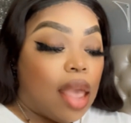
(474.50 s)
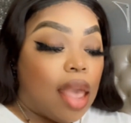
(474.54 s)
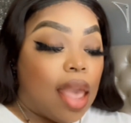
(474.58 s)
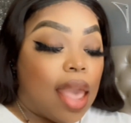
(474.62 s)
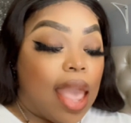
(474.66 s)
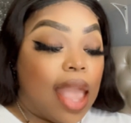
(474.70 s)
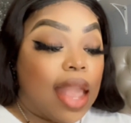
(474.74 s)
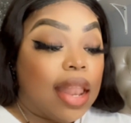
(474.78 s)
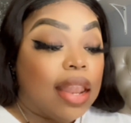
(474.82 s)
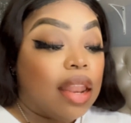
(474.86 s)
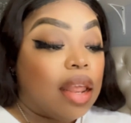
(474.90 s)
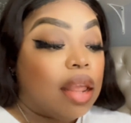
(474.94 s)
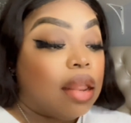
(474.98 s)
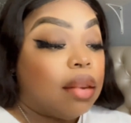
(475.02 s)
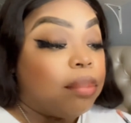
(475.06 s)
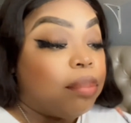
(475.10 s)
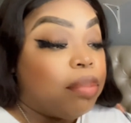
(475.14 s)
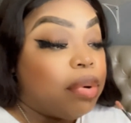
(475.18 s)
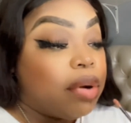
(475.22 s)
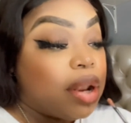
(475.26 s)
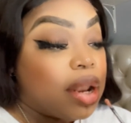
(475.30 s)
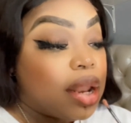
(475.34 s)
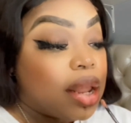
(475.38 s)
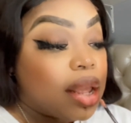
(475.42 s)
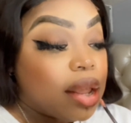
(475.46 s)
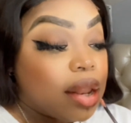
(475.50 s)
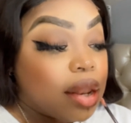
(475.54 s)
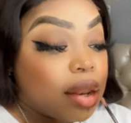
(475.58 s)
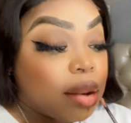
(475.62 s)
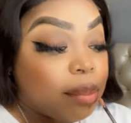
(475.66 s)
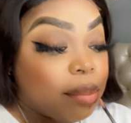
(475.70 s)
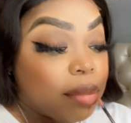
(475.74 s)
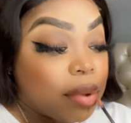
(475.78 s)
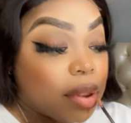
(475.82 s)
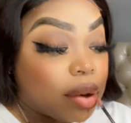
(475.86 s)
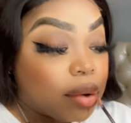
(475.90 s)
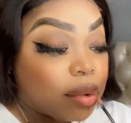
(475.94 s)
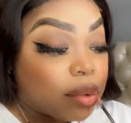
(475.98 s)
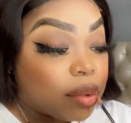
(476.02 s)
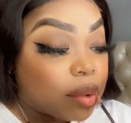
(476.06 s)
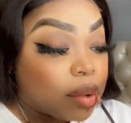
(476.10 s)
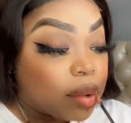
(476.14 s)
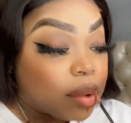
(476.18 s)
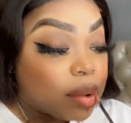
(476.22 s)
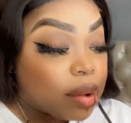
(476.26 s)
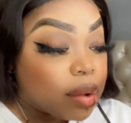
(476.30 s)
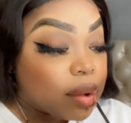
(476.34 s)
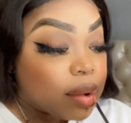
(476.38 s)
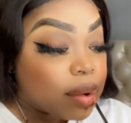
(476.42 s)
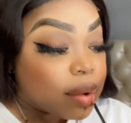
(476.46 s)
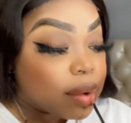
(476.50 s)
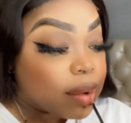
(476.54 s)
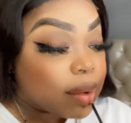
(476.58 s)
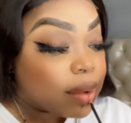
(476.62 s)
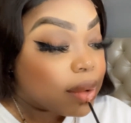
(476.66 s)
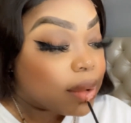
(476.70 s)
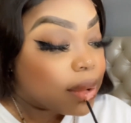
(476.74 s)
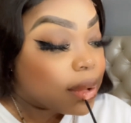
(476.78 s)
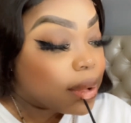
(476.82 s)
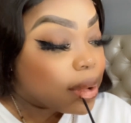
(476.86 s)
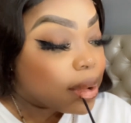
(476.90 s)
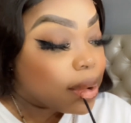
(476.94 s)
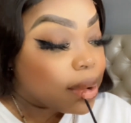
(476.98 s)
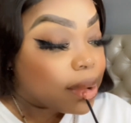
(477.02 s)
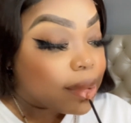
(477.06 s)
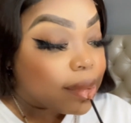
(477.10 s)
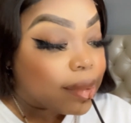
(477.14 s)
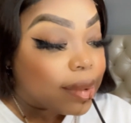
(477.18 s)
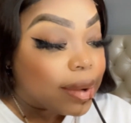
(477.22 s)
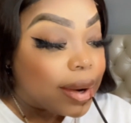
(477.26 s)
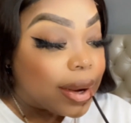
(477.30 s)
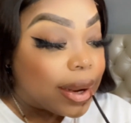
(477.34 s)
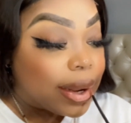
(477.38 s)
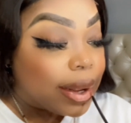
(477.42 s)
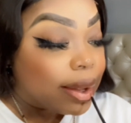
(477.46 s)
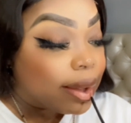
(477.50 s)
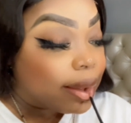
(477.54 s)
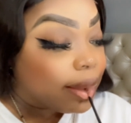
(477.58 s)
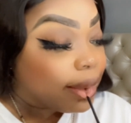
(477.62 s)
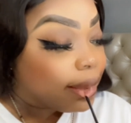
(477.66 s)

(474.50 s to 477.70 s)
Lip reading: and then put it in the middle. Right?